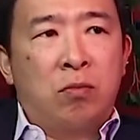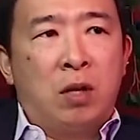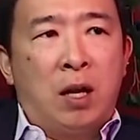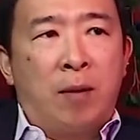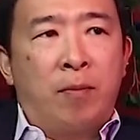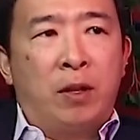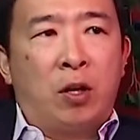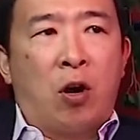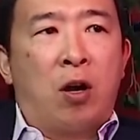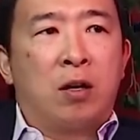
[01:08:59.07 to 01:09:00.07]
Um, there
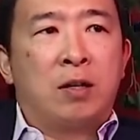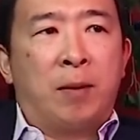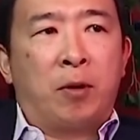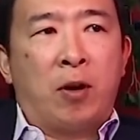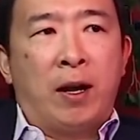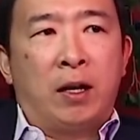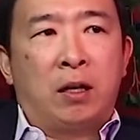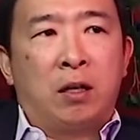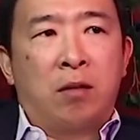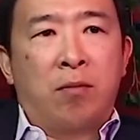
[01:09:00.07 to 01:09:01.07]
are
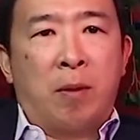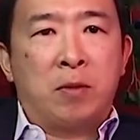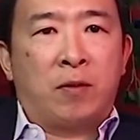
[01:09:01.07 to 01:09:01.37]
Democratic members of